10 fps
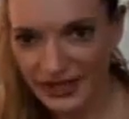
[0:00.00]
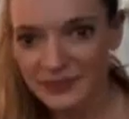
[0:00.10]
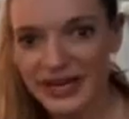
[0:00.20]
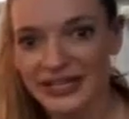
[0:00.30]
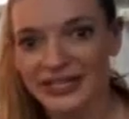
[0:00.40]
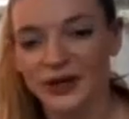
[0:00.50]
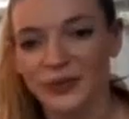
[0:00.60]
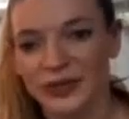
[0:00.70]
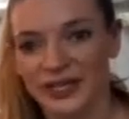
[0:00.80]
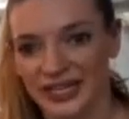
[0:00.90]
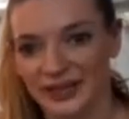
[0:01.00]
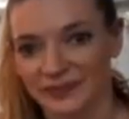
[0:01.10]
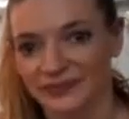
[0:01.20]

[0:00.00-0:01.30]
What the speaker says: Then knee open hip.